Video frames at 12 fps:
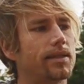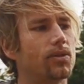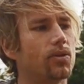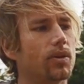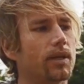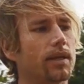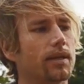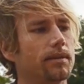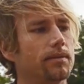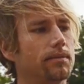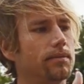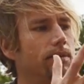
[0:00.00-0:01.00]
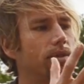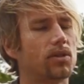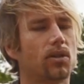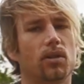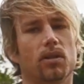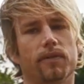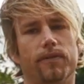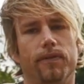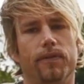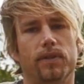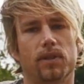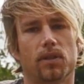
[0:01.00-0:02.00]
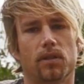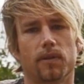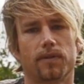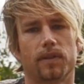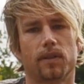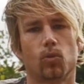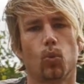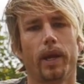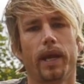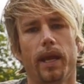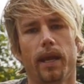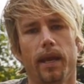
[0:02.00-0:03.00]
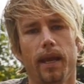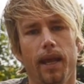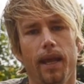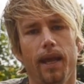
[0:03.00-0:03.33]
to a sort of swinging.